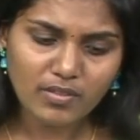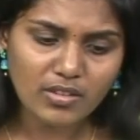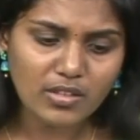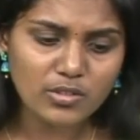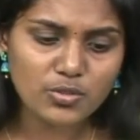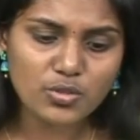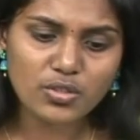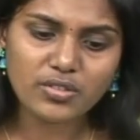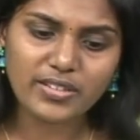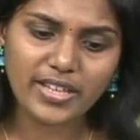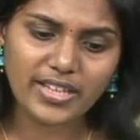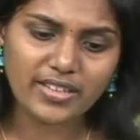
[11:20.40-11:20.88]

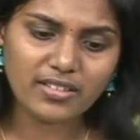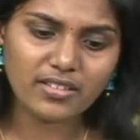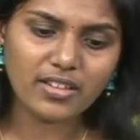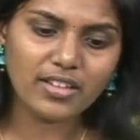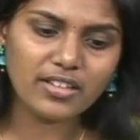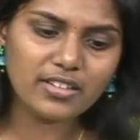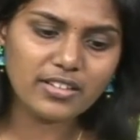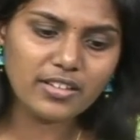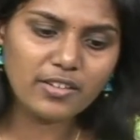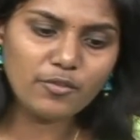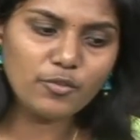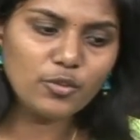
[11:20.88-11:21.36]
So then
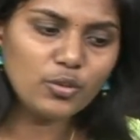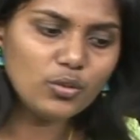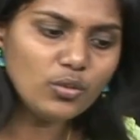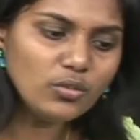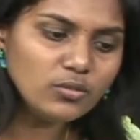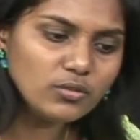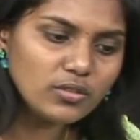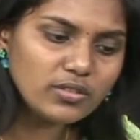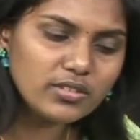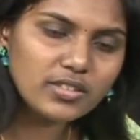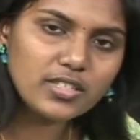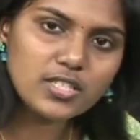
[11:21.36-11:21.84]
they'll give
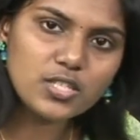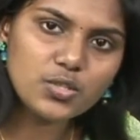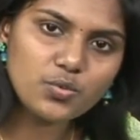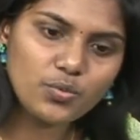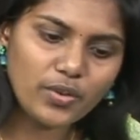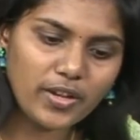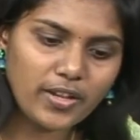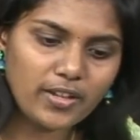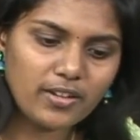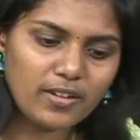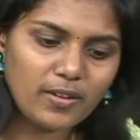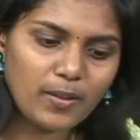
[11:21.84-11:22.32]
you this
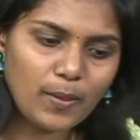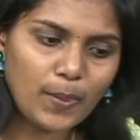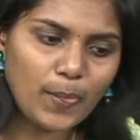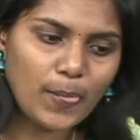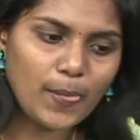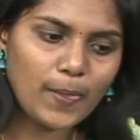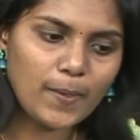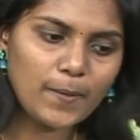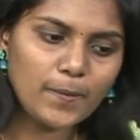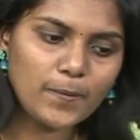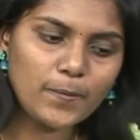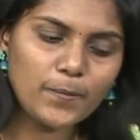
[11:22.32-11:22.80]
wire.
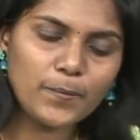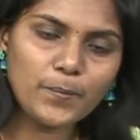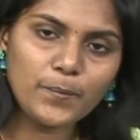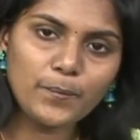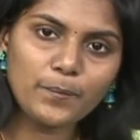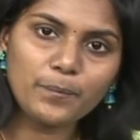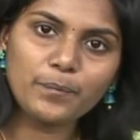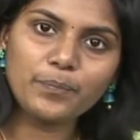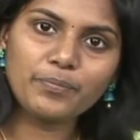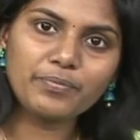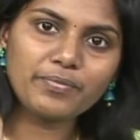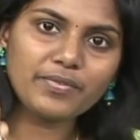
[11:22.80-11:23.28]

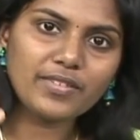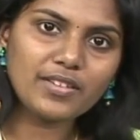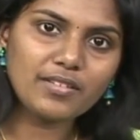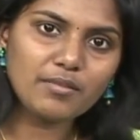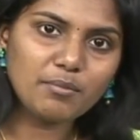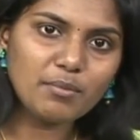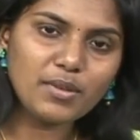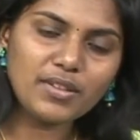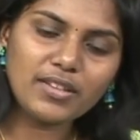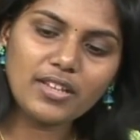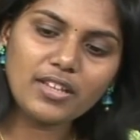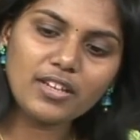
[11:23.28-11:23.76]

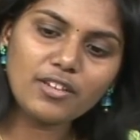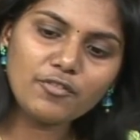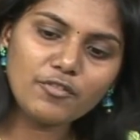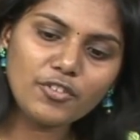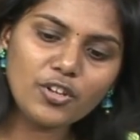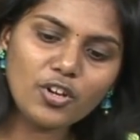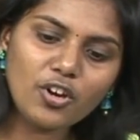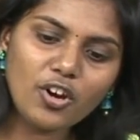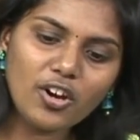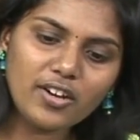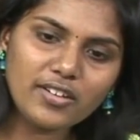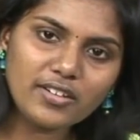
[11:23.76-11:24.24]
But then if
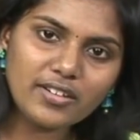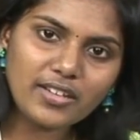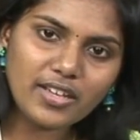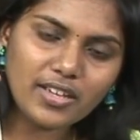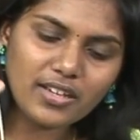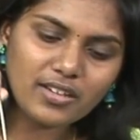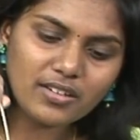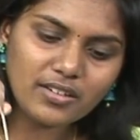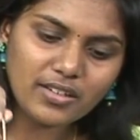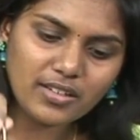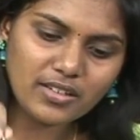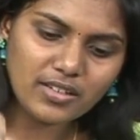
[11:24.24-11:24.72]
you
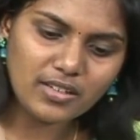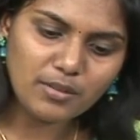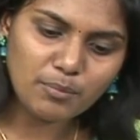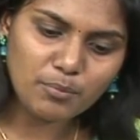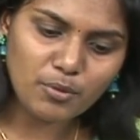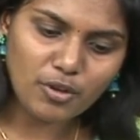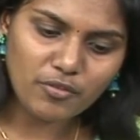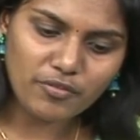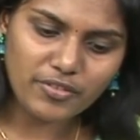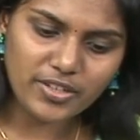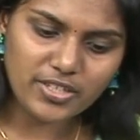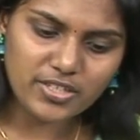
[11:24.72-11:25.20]
contact any
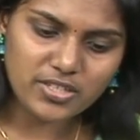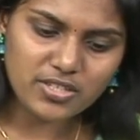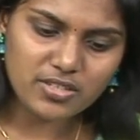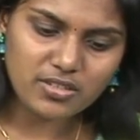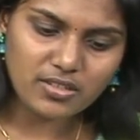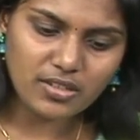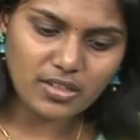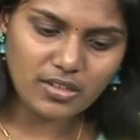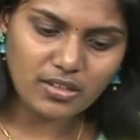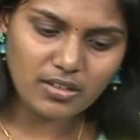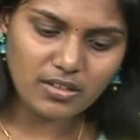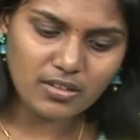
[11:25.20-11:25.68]

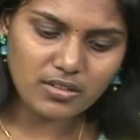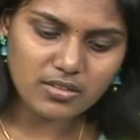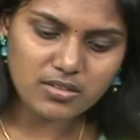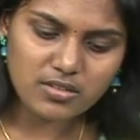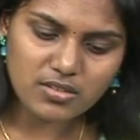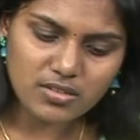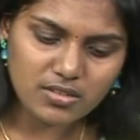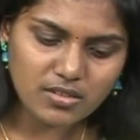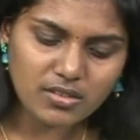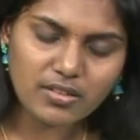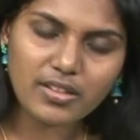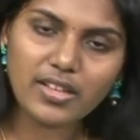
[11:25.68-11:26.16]

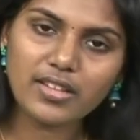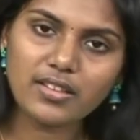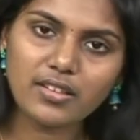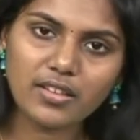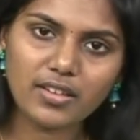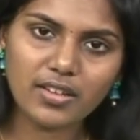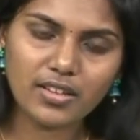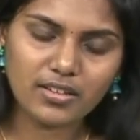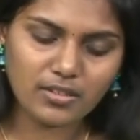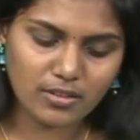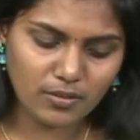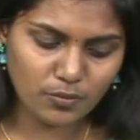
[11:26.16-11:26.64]
professionals, then they
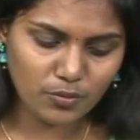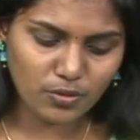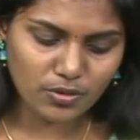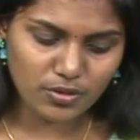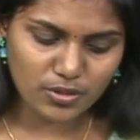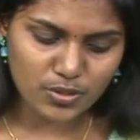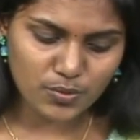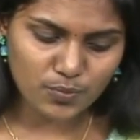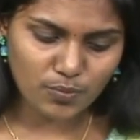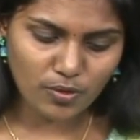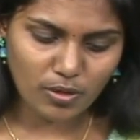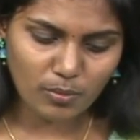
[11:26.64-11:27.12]
can give you
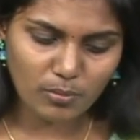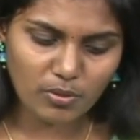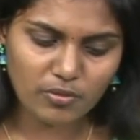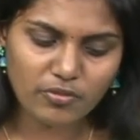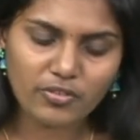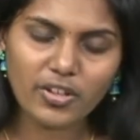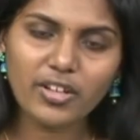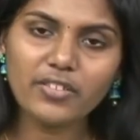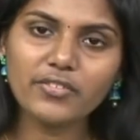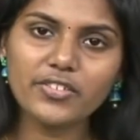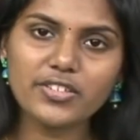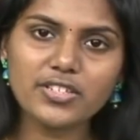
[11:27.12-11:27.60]
this form of
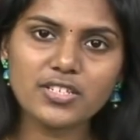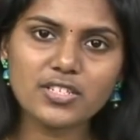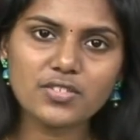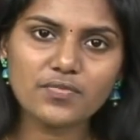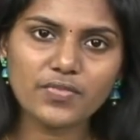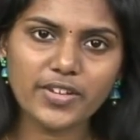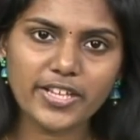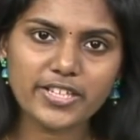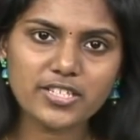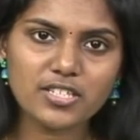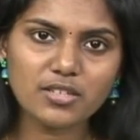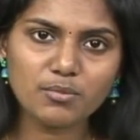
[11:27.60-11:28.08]
wire which is
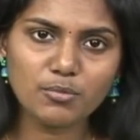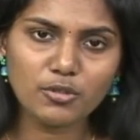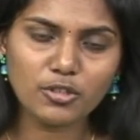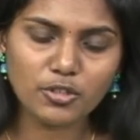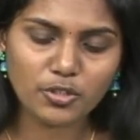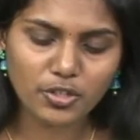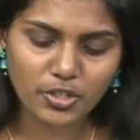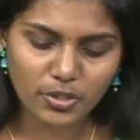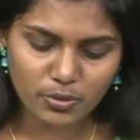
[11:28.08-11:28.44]
flexible to